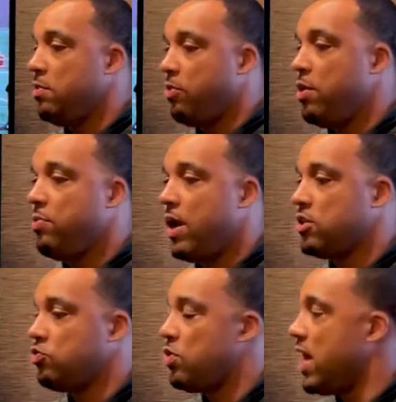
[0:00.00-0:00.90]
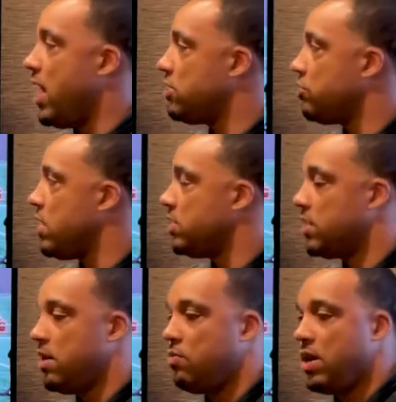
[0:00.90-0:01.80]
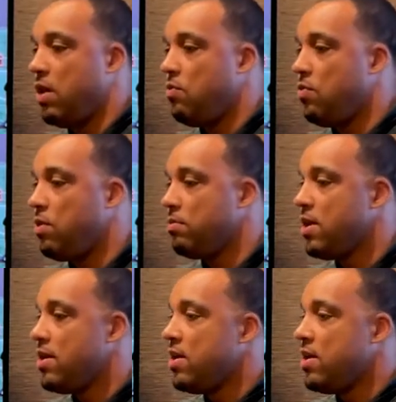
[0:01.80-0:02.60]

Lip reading: pre-practice. We're not stretched yet. We're not warm.